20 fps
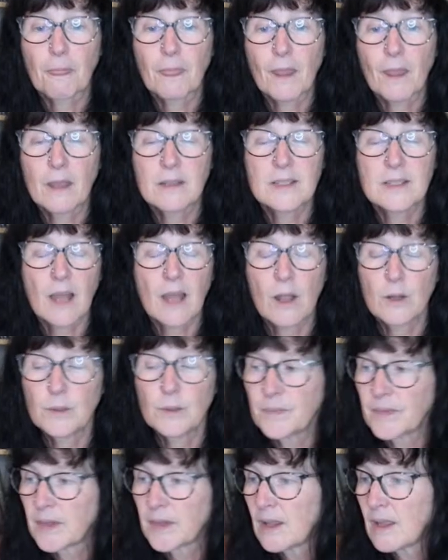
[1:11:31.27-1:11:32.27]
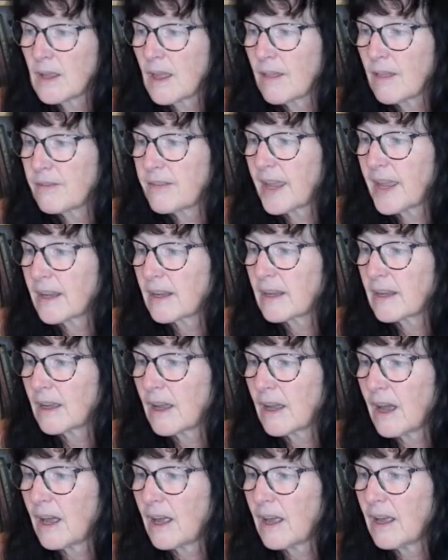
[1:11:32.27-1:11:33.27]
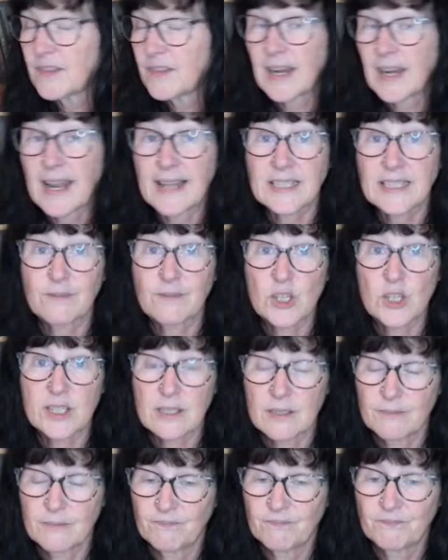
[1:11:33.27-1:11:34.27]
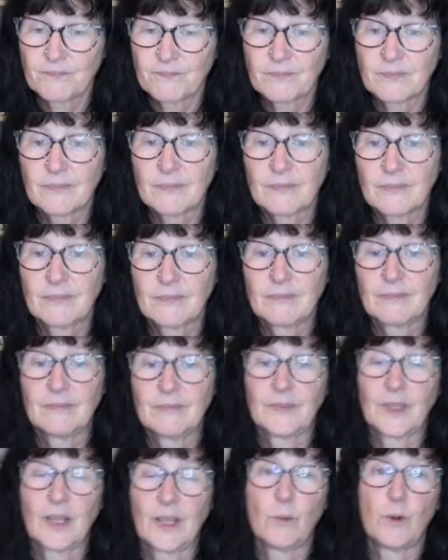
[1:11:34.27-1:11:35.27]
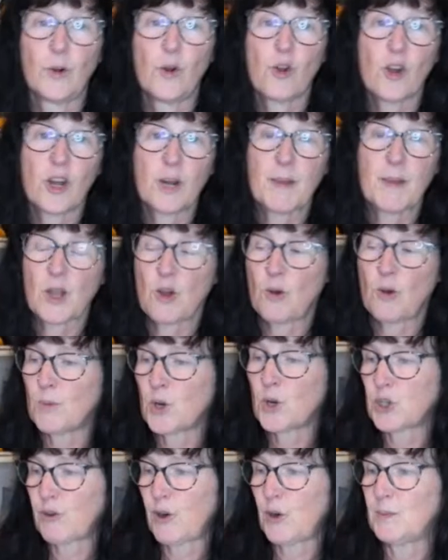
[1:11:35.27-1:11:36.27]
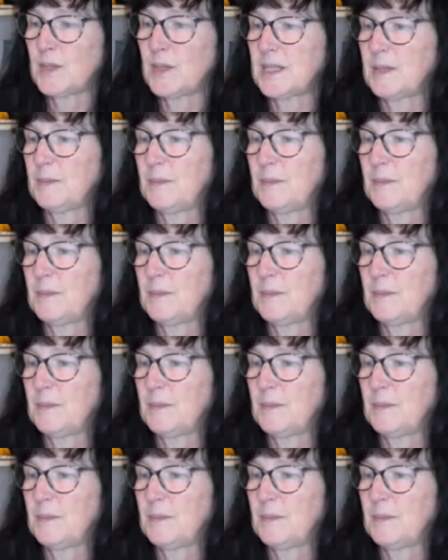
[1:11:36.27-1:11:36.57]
So think The Last of Us. We're all going to become mushrooms.